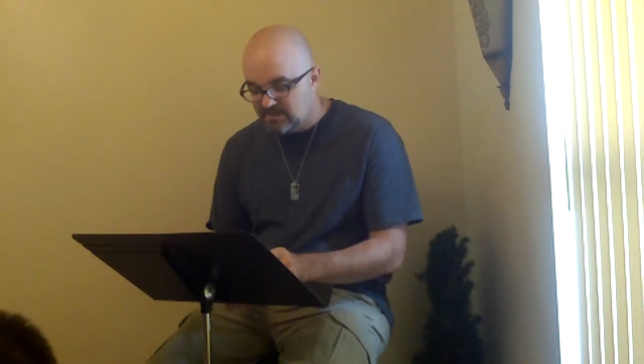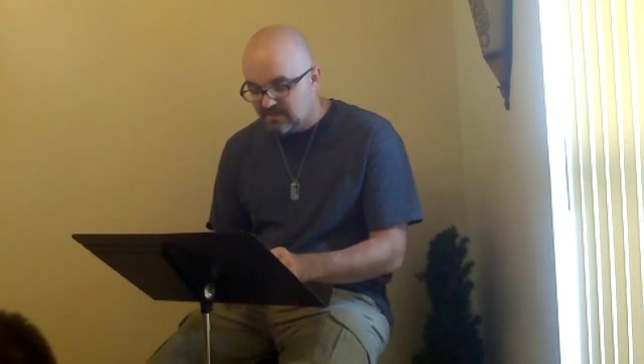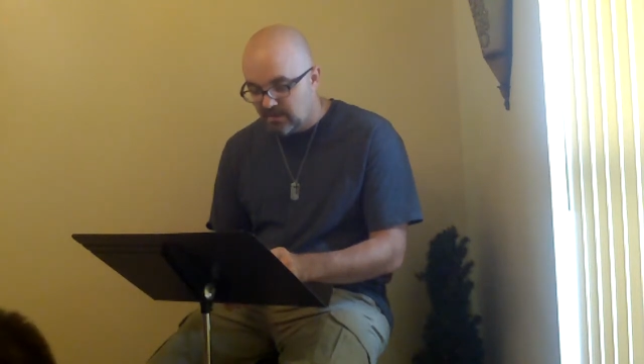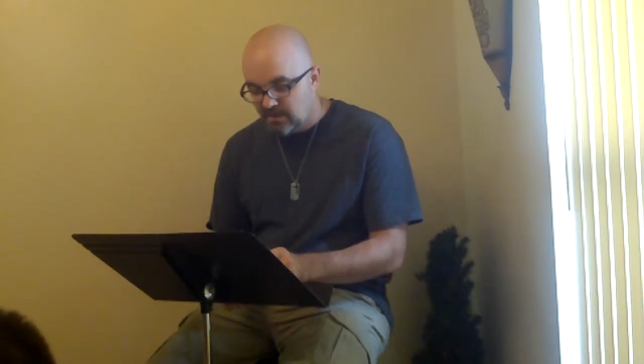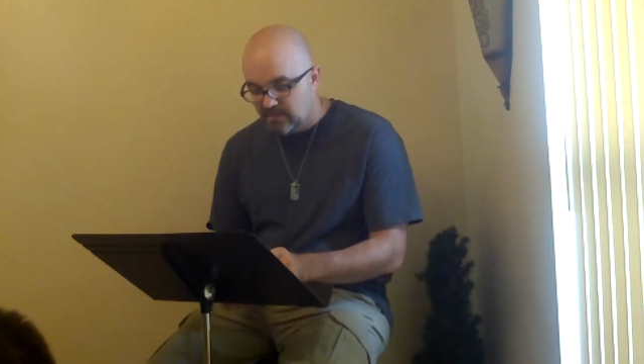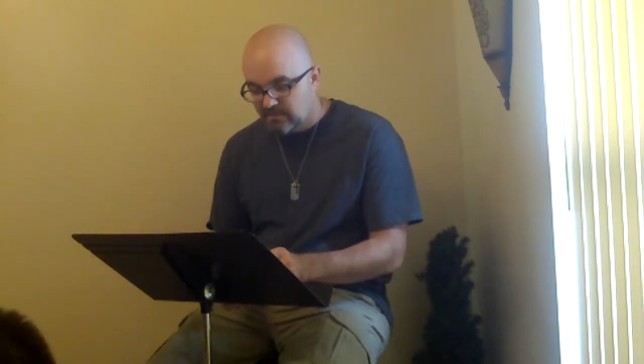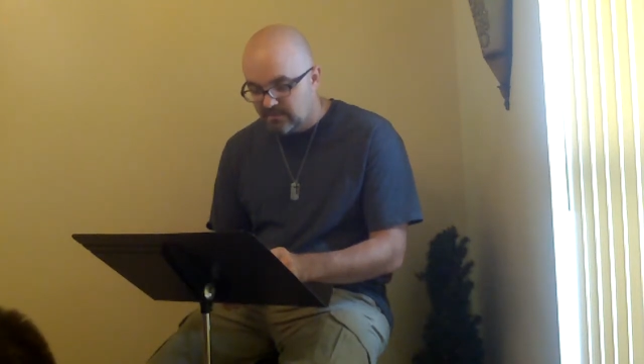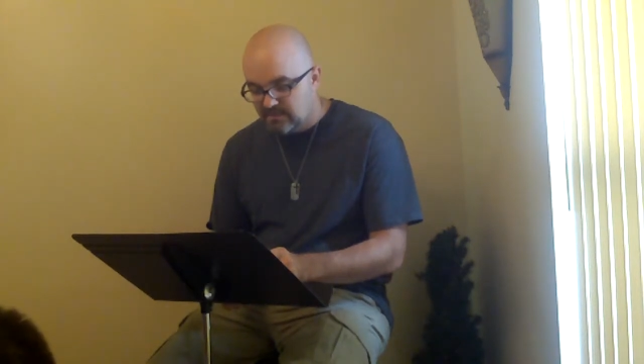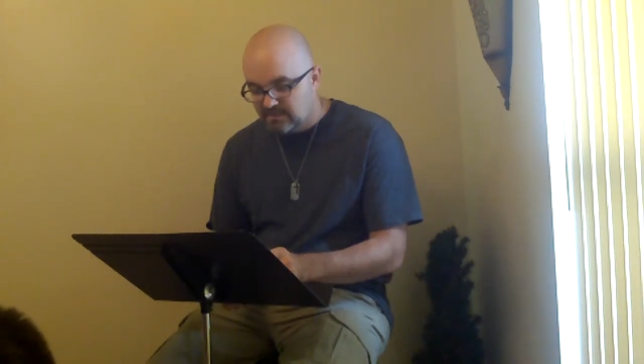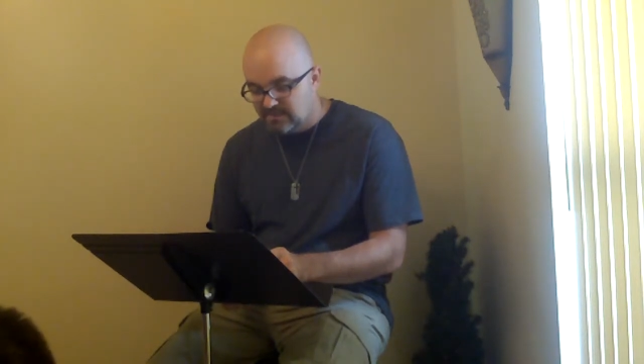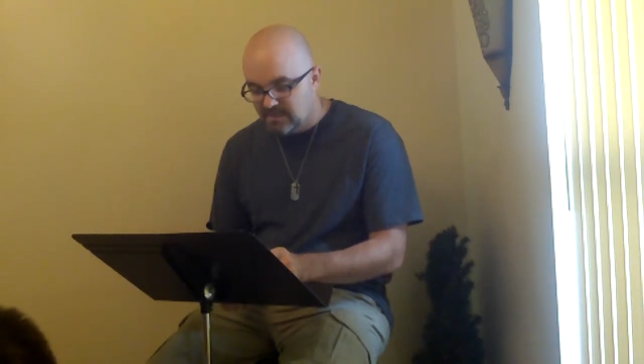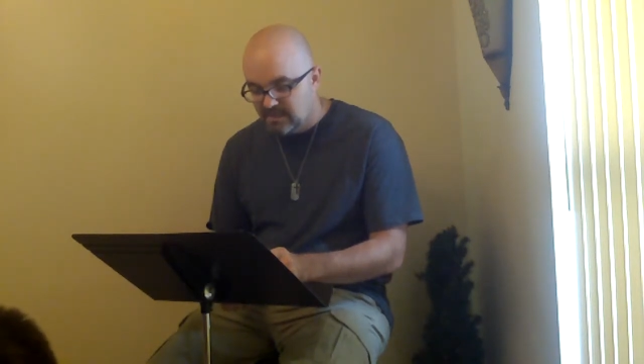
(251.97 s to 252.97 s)
the earth,
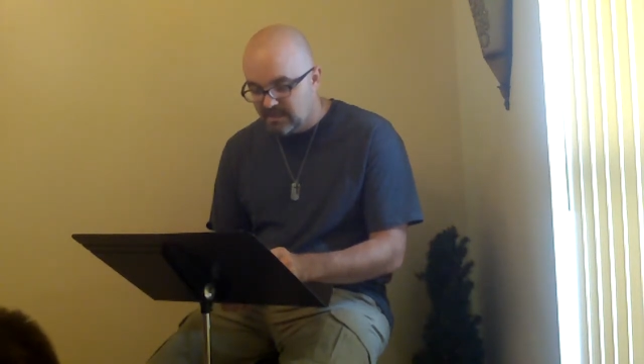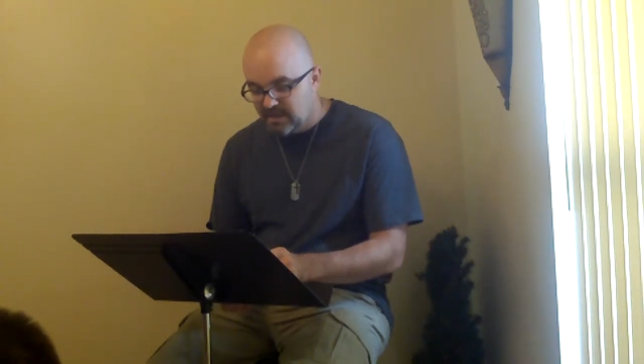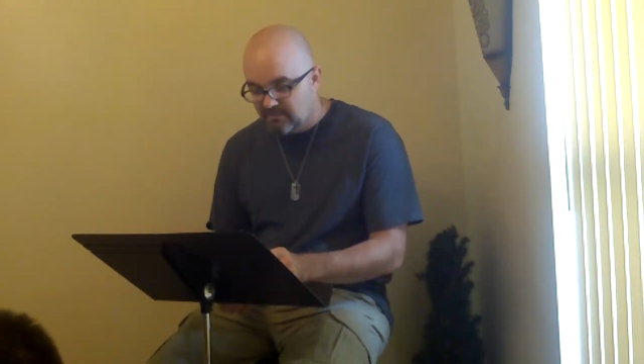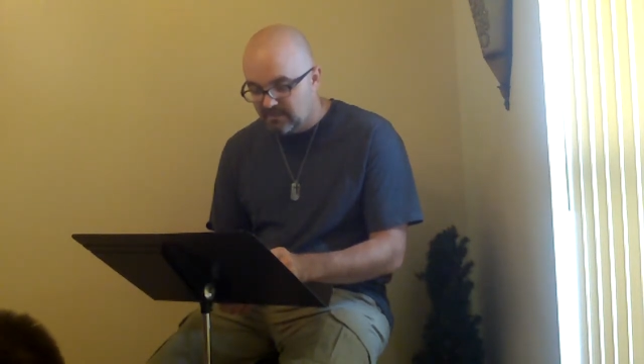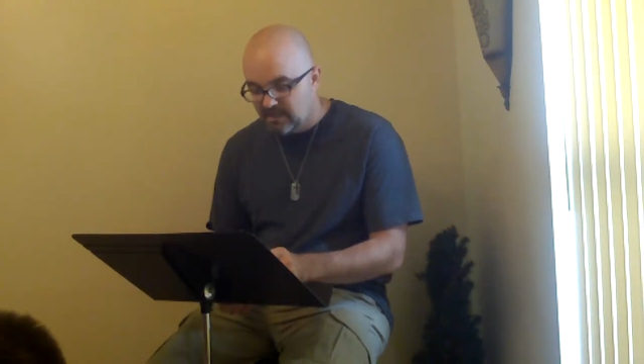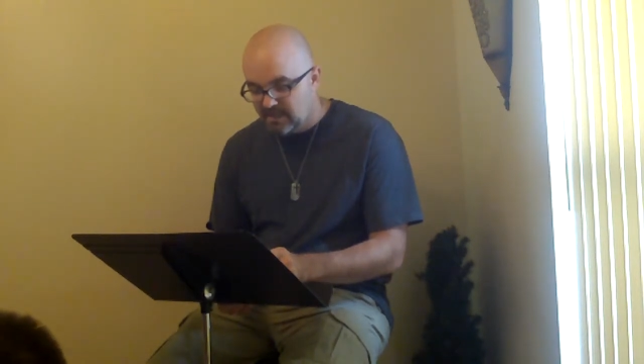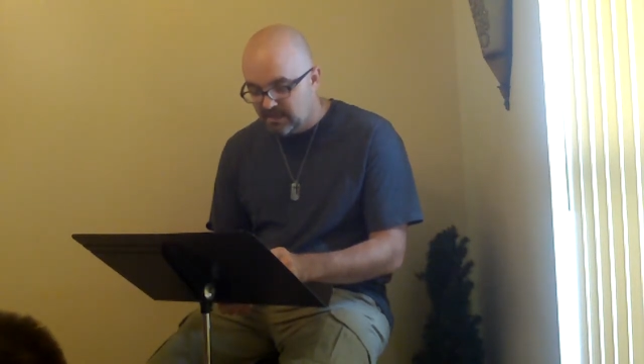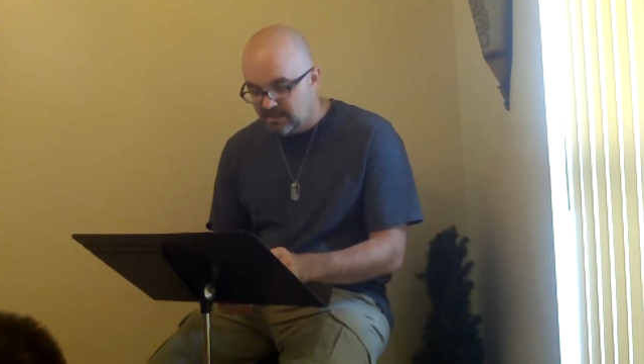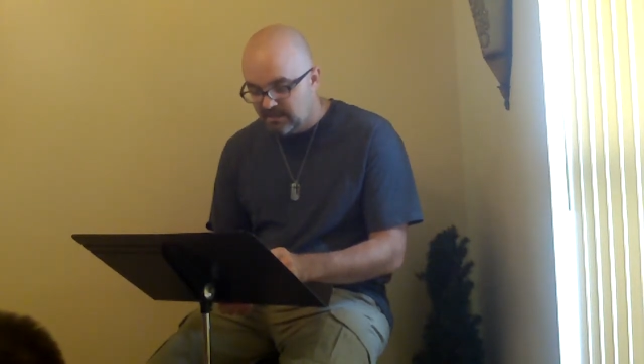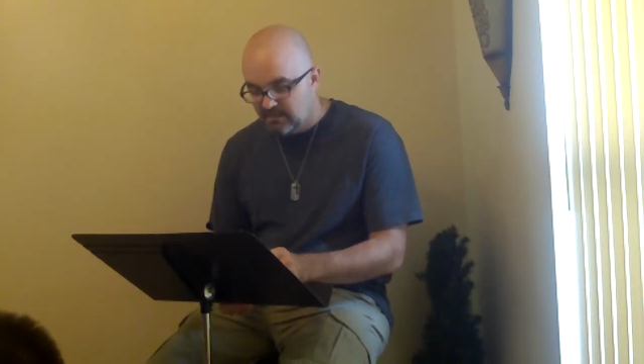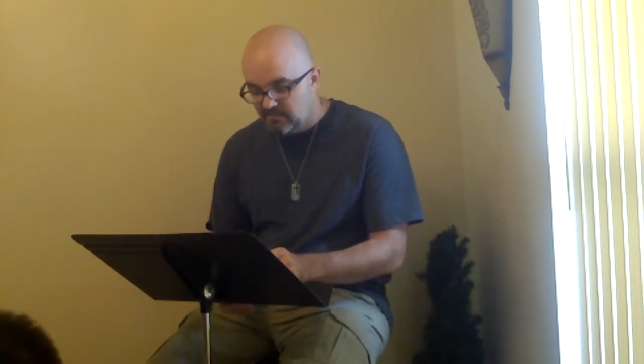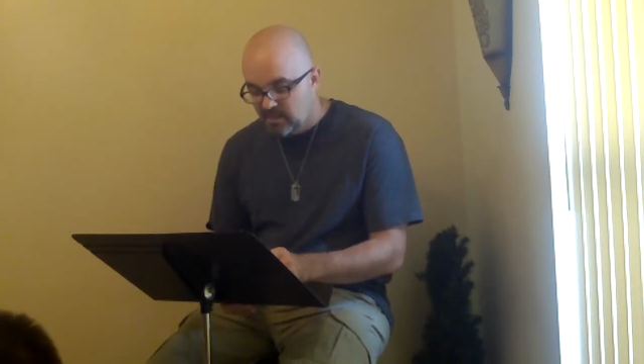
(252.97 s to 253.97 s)
the sea, and everything in
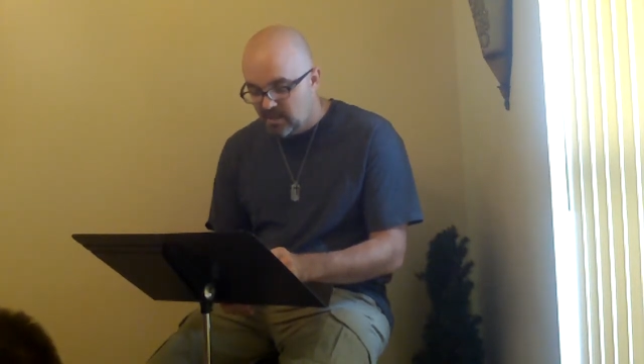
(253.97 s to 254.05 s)
them.